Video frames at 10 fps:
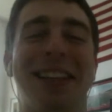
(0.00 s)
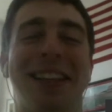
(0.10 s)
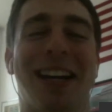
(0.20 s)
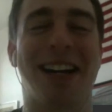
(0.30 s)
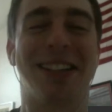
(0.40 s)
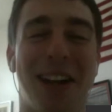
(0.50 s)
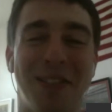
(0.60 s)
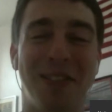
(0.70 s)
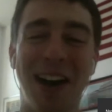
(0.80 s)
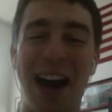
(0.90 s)
that kind of
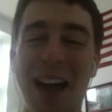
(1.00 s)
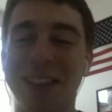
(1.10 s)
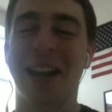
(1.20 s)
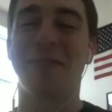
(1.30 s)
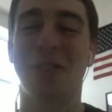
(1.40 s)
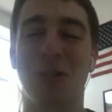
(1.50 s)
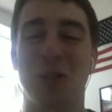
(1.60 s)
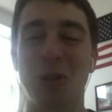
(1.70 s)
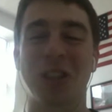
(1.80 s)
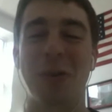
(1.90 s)
stuff. I think that if you
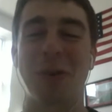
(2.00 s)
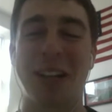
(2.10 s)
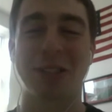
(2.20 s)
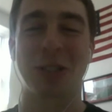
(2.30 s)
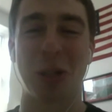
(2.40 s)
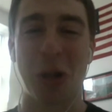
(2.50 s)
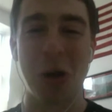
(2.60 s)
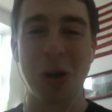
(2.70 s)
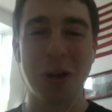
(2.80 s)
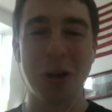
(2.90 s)
do something against the
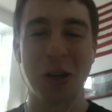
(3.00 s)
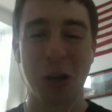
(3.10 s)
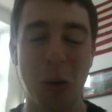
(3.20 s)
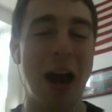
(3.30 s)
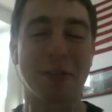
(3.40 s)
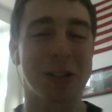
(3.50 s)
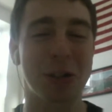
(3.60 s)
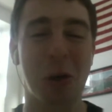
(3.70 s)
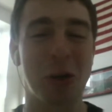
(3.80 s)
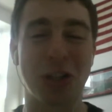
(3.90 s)
law, you have to
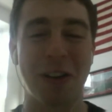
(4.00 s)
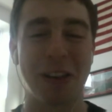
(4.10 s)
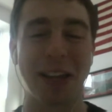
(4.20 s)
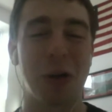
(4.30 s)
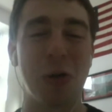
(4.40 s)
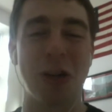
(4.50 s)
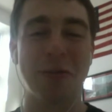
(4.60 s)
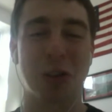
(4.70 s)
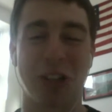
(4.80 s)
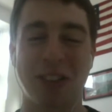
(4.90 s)
go to jail. Like, who
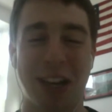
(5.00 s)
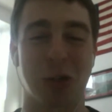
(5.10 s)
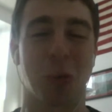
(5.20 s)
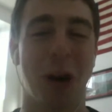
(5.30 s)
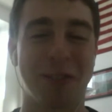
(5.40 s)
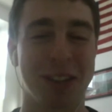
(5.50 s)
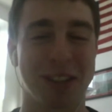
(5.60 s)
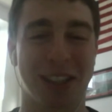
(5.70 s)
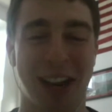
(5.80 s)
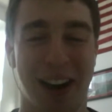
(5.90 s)
gives a shit that his wife
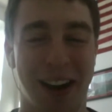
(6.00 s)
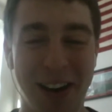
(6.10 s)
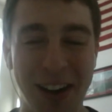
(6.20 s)
doesn't care?